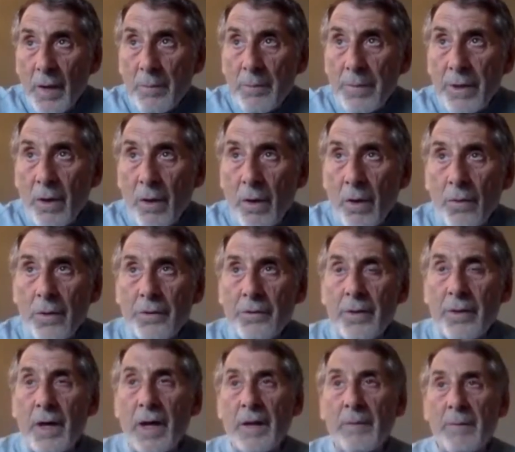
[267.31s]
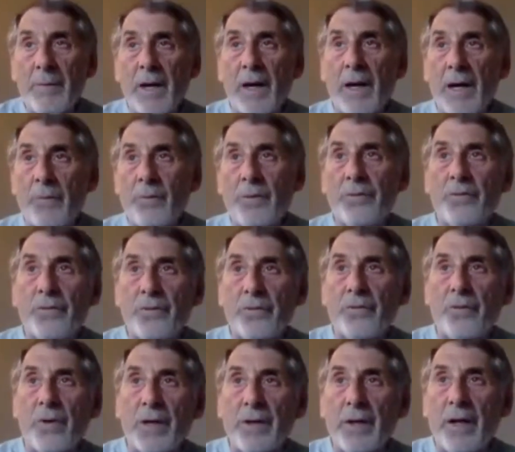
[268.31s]
But all the time I was
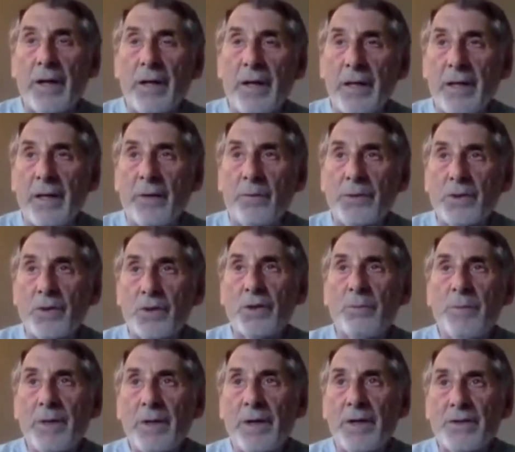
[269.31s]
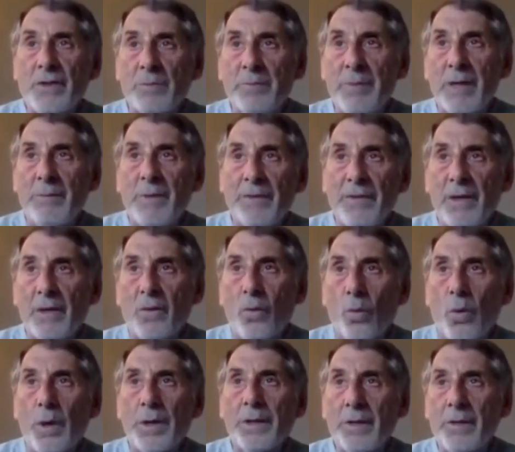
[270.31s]
trying. It was good because it made me think,
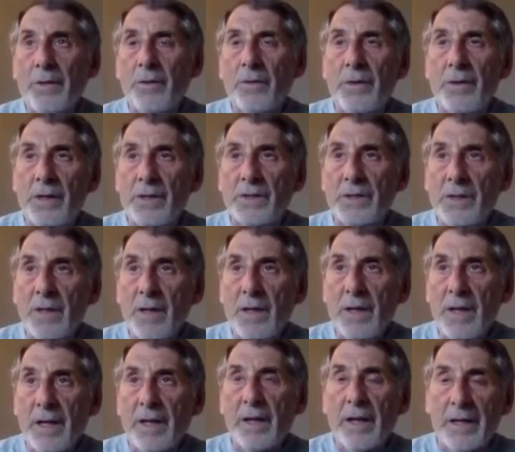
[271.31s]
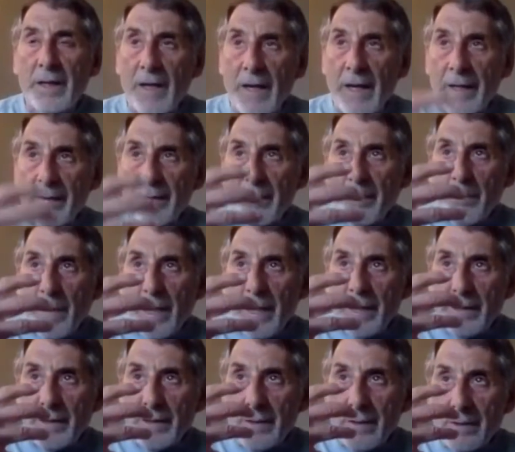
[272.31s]
what do these, and like
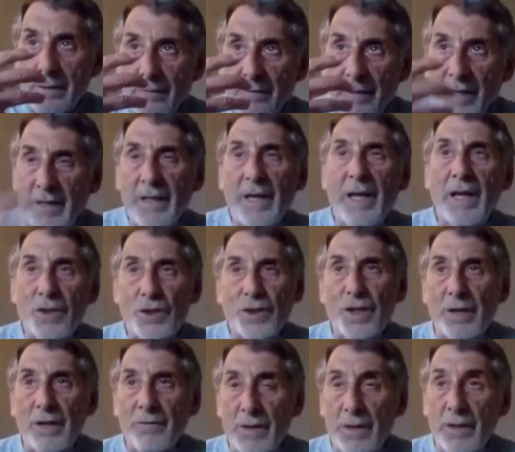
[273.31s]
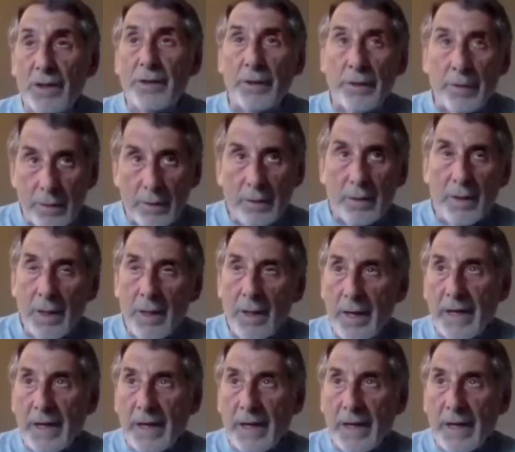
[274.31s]
my vacation every year, I